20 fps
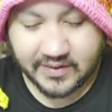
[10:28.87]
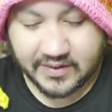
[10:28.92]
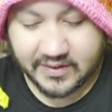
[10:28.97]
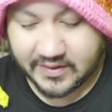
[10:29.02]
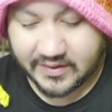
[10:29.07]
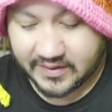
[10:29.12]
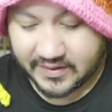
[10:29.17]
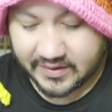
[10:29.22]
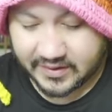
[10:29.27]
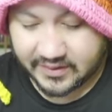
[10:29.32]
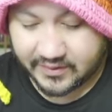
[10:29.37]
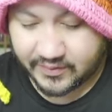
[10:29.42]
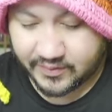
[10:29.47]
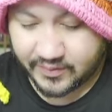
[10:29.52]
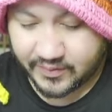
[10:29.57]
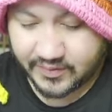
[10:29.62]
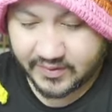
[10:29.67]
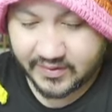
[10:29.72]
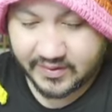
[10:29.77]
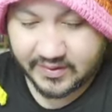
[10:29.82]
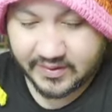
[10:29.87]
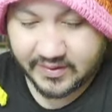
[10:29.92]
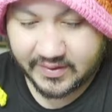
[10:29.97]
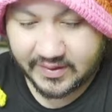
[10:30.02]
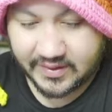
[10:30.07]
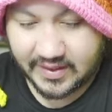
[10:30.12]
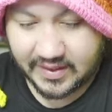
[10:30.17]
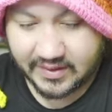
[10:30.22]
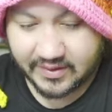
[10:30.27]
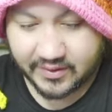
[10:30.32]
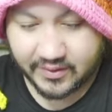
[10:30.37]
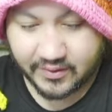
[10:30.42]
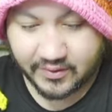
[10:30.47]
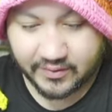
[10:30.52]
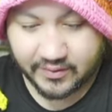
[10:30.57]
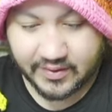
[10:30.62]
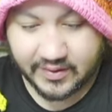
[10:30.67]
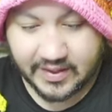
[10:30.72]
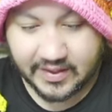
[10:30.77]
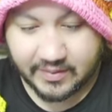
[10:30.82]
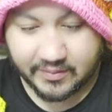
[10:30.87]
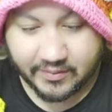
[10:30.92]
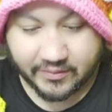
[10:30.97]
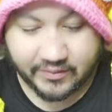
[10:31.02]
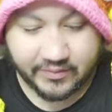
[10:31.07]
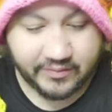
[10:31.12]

This one got the gold label.